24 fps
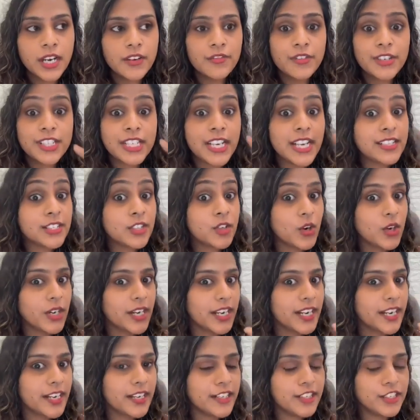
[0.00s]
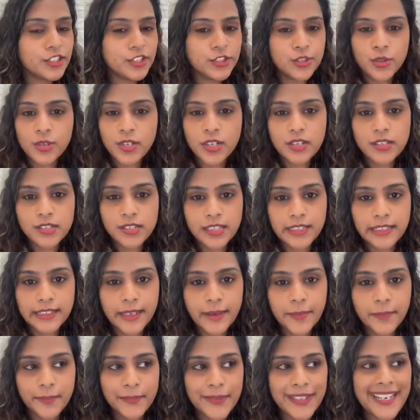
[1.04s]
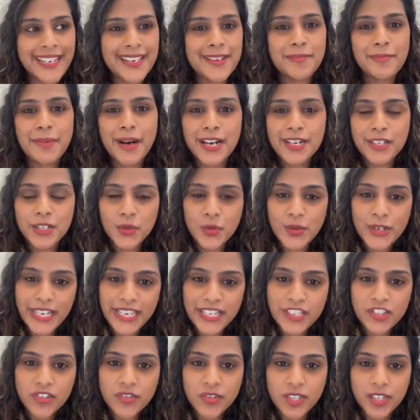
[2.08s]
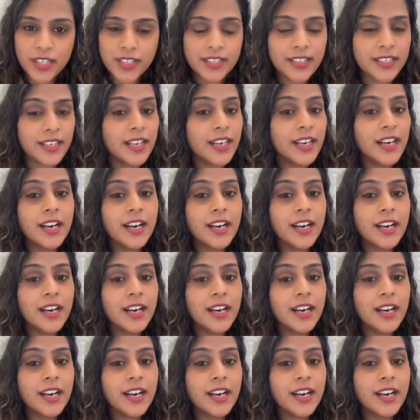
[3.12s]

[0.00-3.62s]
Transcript: which has got hidden sugars in them, like maltodextrin,